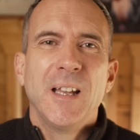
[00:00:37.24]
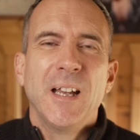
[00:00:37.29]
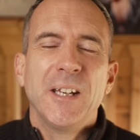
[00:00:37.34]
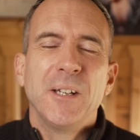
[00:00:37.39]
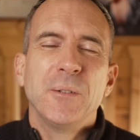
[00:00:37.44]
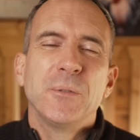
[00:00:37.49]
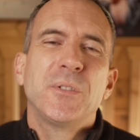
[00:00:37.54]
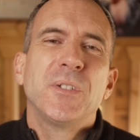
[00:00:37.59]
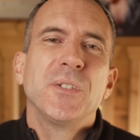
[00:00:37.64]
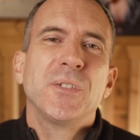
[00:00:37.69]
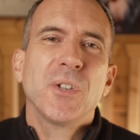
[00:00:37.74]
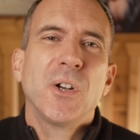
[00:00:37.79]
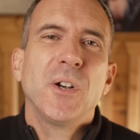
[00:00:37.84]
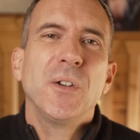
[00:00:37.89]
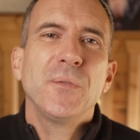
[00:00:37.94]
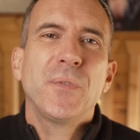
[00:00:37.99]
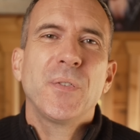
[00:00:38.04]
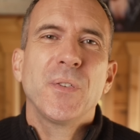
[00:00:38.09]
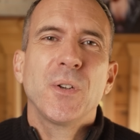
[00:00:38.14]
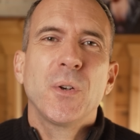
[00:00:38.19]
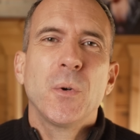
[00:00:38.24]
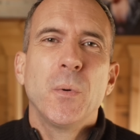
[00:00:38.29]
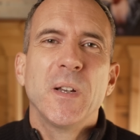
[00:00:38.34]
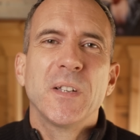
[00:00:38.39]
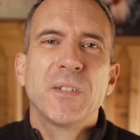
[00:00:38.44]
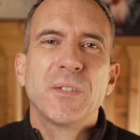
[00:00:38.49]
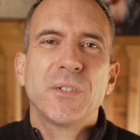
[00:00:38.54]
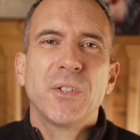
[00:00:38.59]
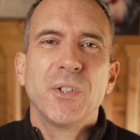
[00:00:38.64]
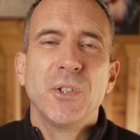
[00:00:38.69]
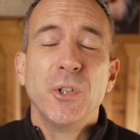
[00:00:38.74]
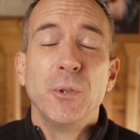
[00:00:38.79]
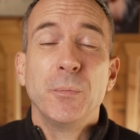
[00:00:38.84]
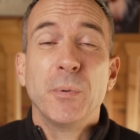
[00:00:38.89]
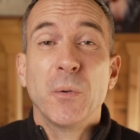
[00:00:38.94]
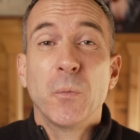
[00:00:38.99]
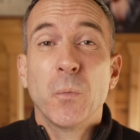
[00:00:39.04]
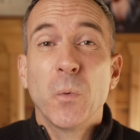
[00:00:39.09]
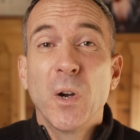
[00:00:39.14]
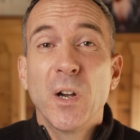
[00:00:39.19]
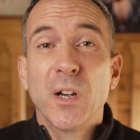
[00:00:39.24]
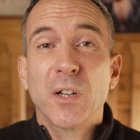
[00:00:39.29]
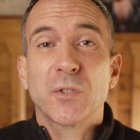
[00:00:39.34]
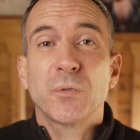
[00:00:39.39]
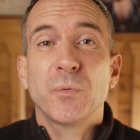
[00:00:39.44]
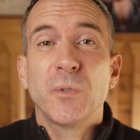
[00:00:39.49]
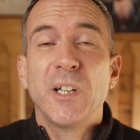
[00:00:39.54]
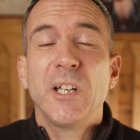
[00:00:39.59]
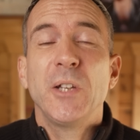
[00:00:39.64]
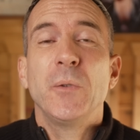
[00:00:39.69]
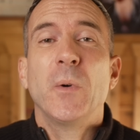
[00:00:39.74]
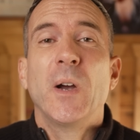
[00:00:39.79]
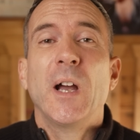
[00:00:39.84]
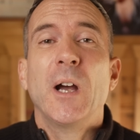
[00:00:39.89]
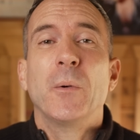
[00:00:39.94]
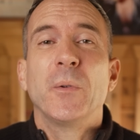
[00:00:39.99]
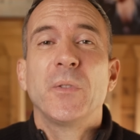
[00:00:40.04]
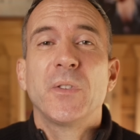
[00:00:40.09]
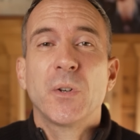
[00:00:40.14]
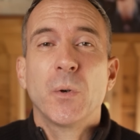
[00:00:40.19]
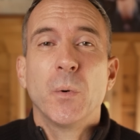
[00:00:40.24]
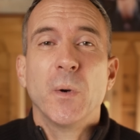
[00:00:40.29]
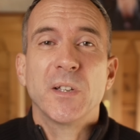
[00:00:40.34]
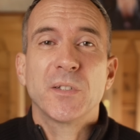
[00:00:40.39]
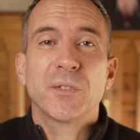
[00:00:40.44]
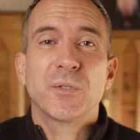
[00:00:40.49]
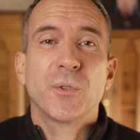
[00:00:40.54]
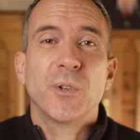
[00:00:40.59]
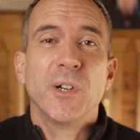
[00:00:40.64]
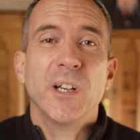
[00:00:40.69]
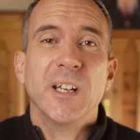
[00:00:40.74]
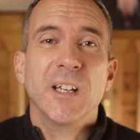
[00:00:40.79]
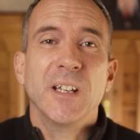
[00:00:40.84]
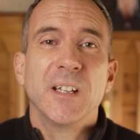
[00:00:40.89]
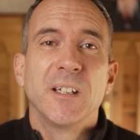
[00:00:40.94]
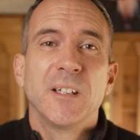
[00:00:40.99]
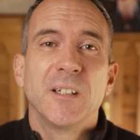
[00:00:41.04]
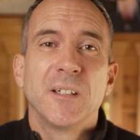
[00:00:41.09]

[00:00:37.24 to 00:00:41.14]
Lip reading: And it was designed for the Quest 2 but works really well with the Quest 3.